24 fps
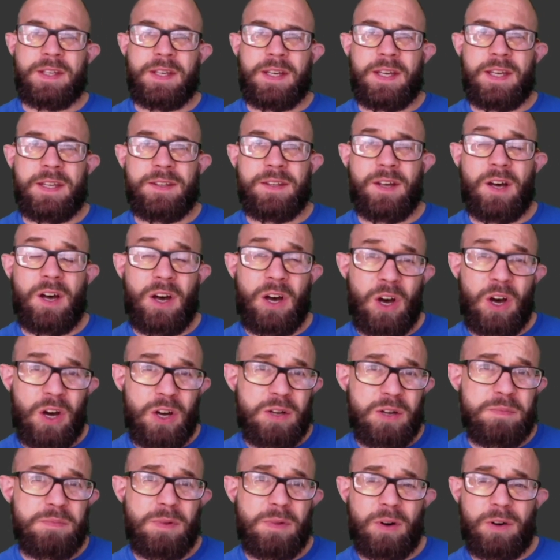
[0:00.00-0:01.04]
in the
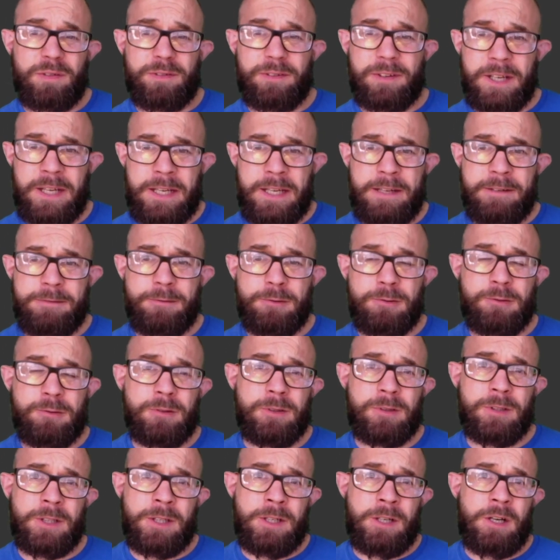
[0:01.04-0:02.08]
home of evil,
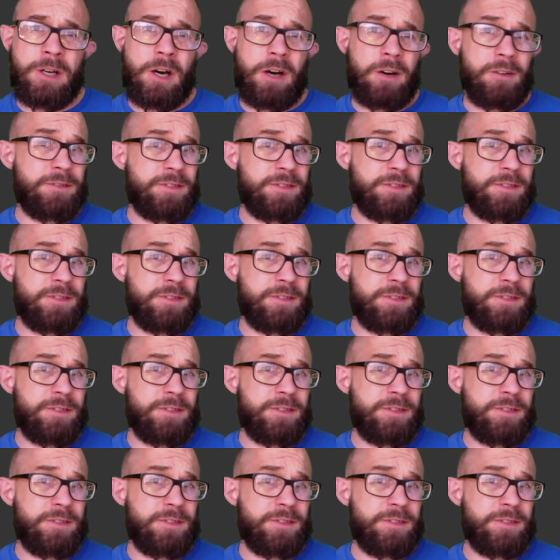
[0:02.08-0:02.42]
of